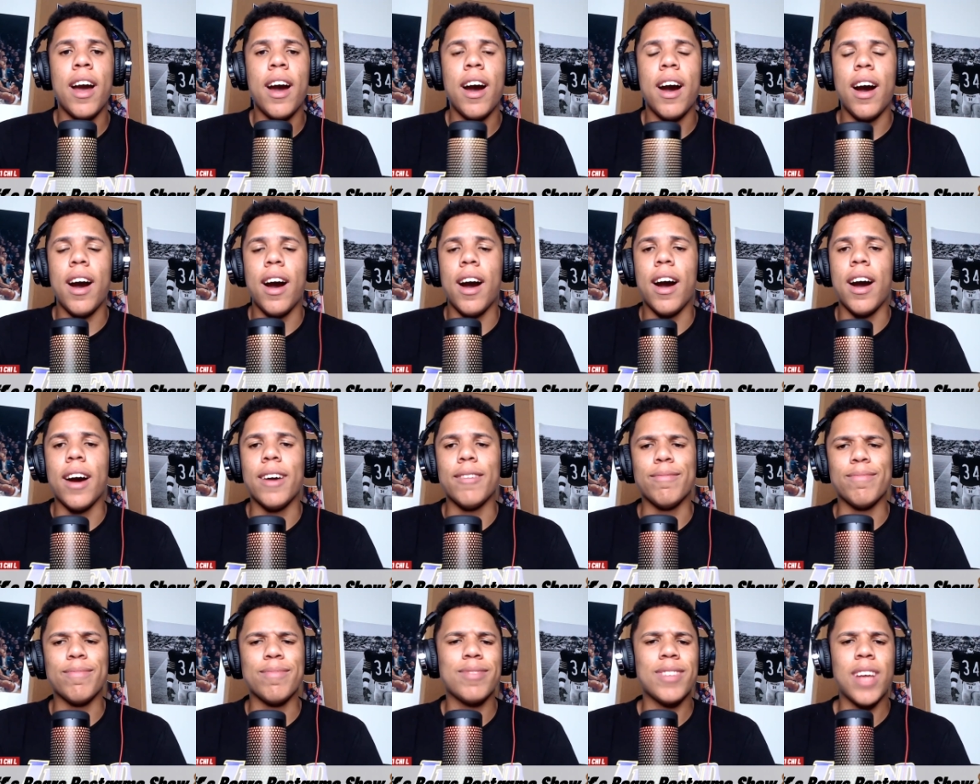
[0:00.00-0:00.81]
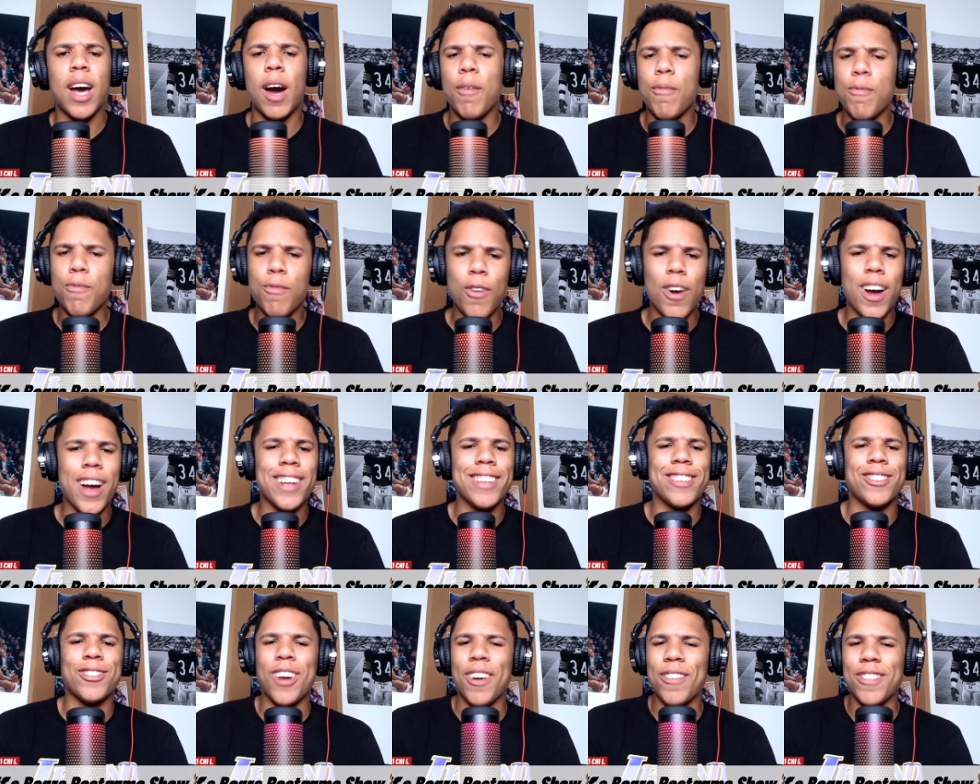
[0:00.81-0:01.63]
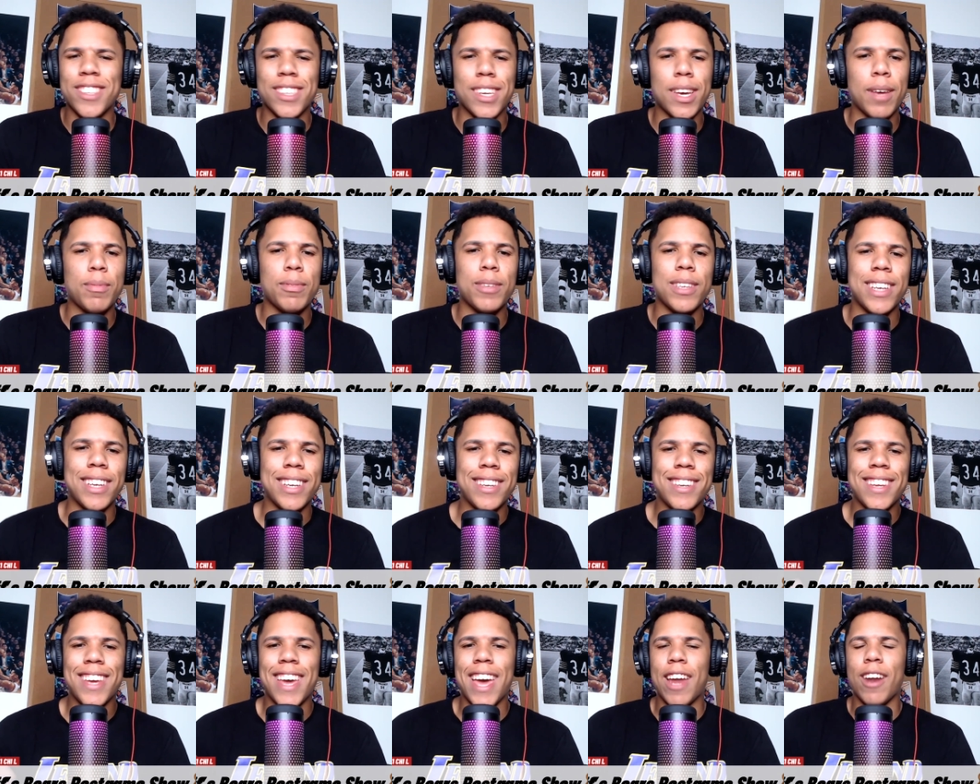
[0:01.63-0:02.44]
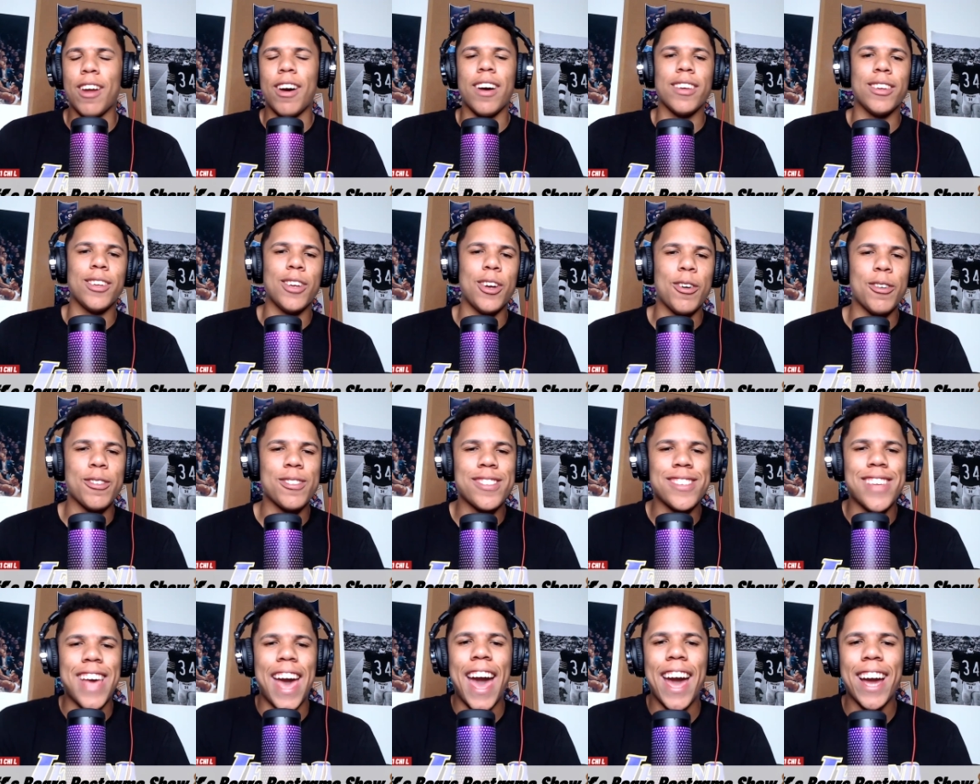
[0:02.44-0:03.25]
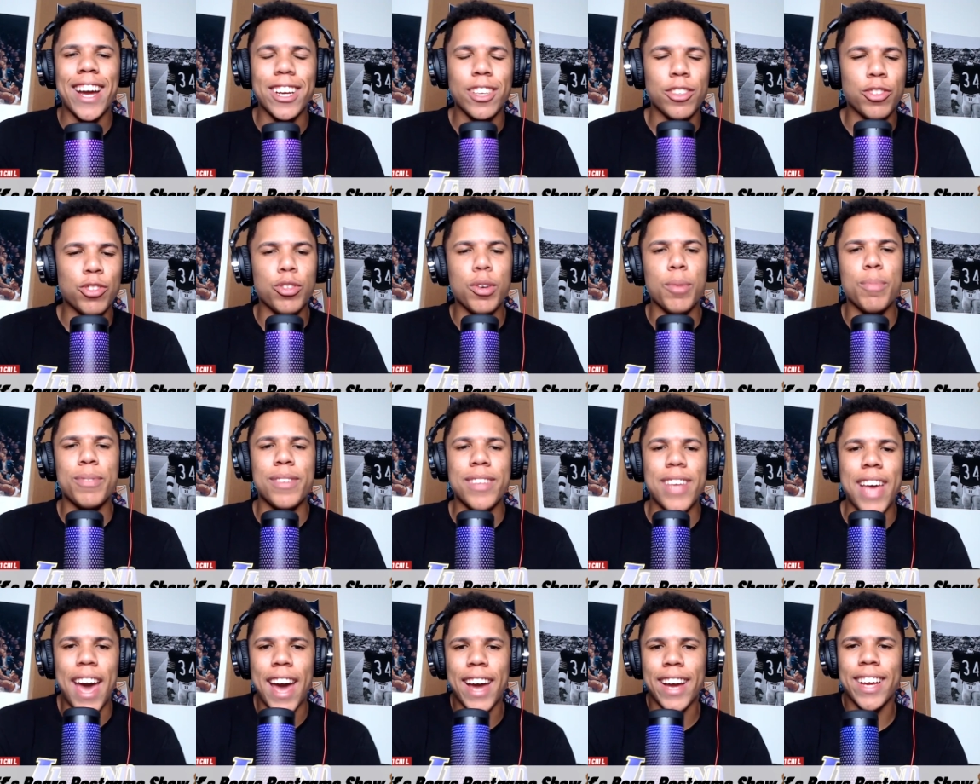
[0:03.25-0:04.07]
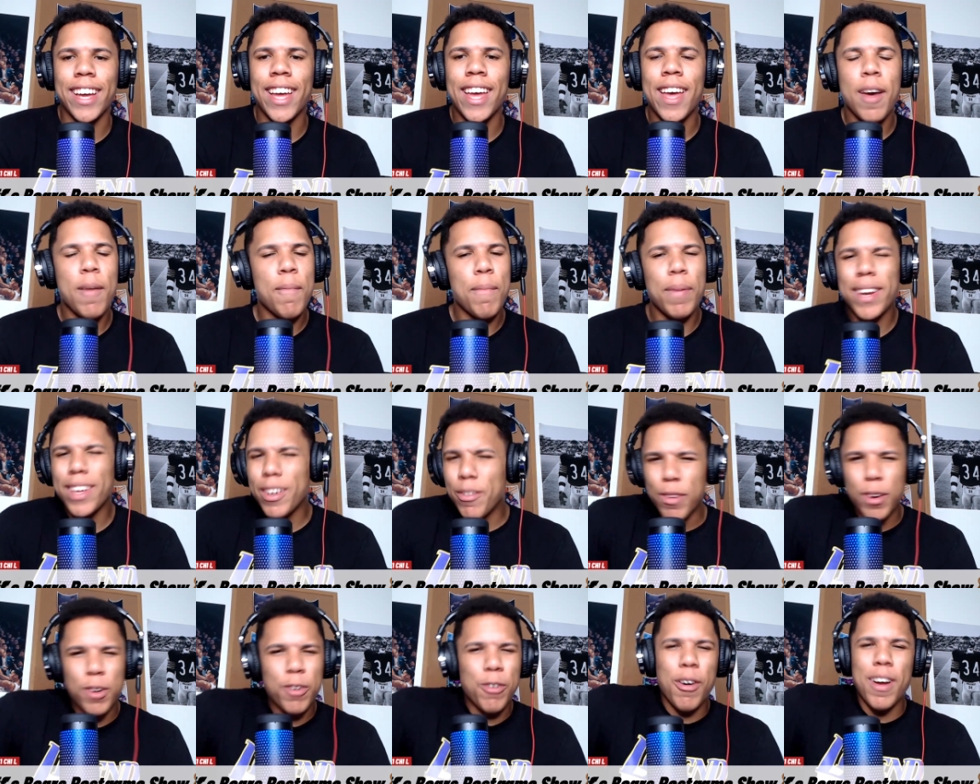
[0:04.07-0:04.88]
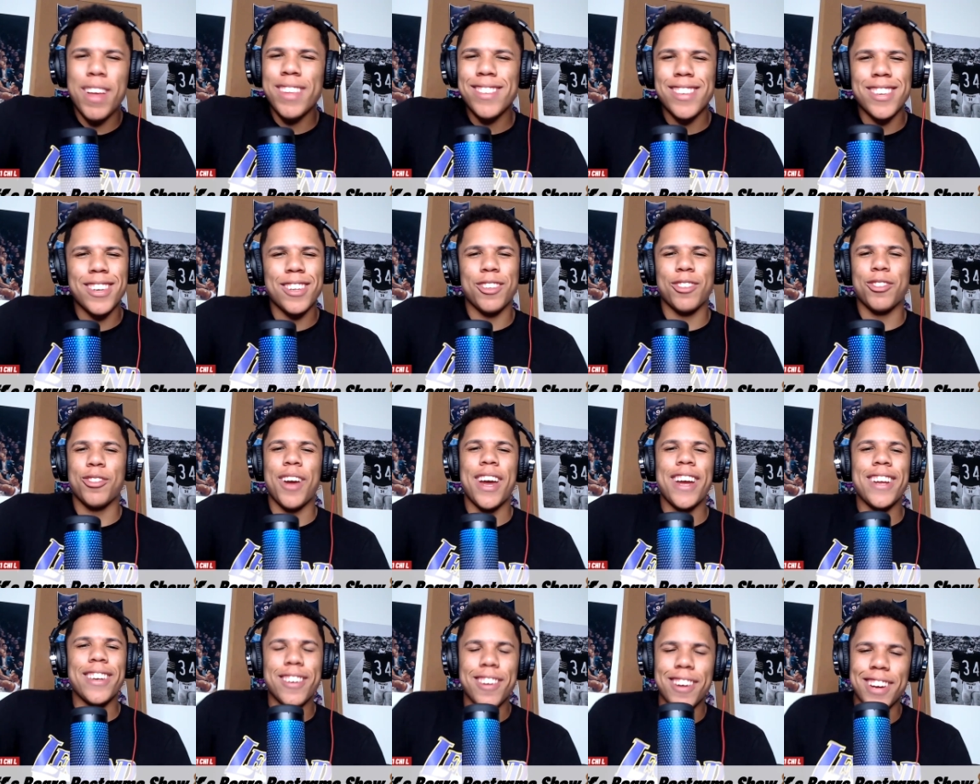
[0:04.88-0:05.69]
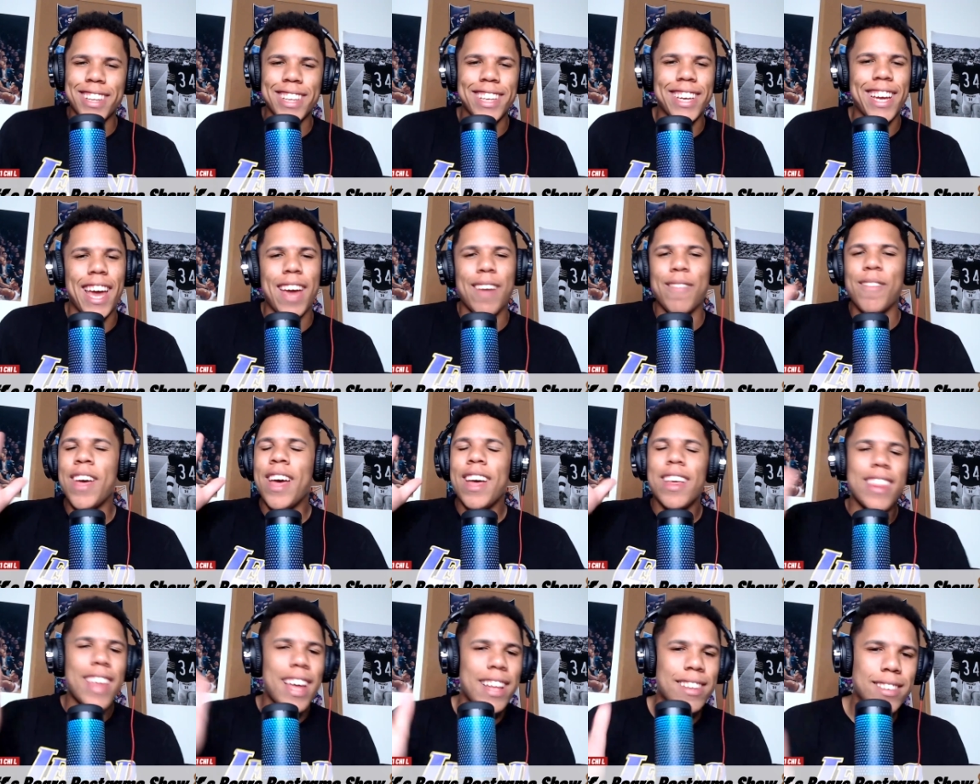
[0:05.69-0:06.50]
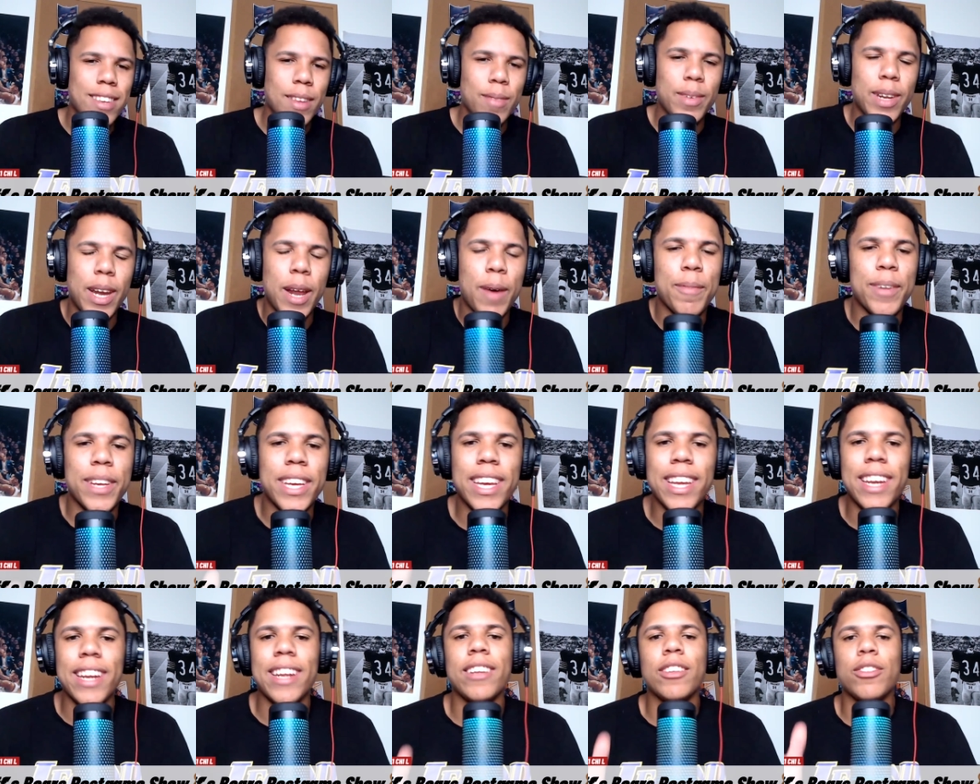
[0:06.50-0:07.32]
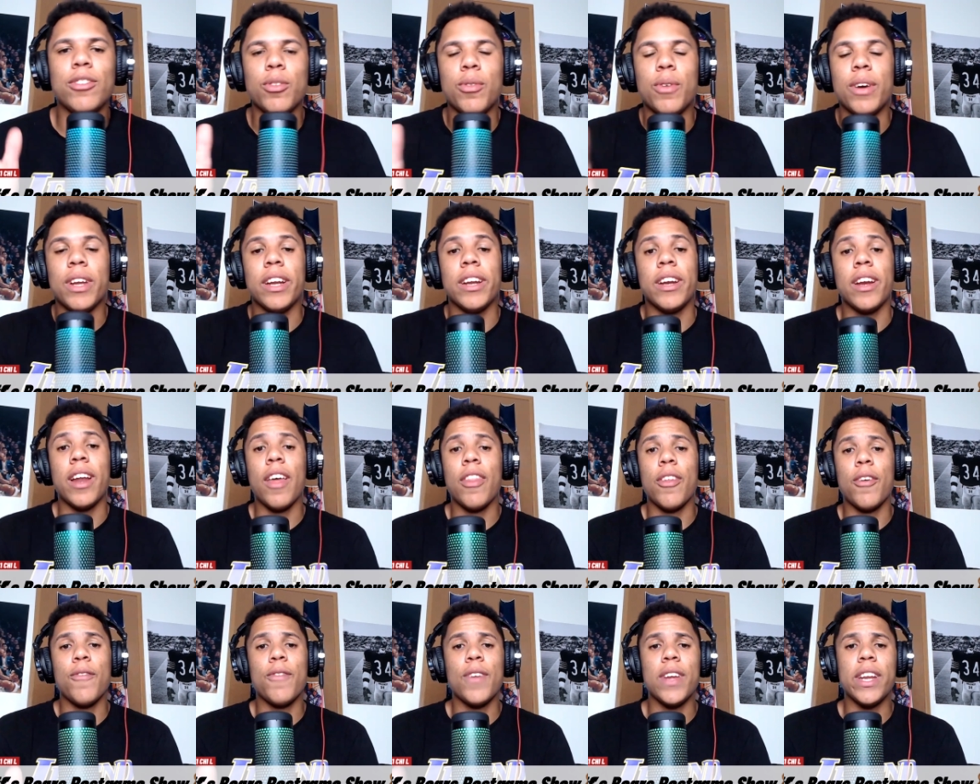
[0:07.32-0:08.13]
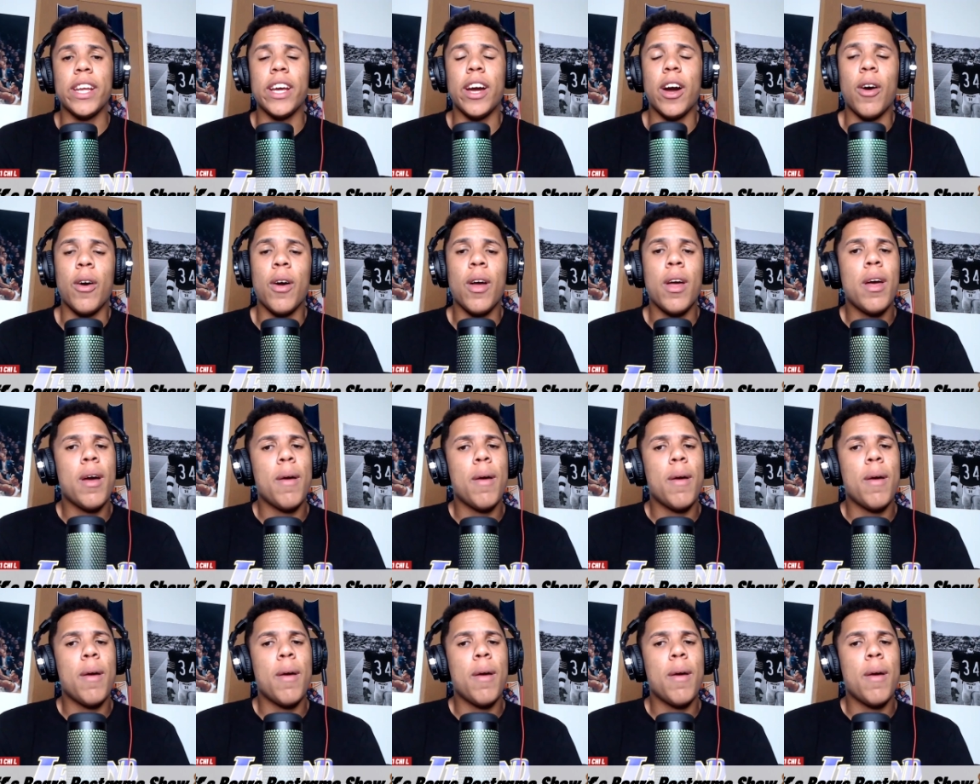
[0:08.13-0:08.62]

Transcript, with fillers: Um, up front, Trevis Gipson, he had a you know a sack, a strip sack, but he requested a trade during the game. That's something I'm going to get into in another video.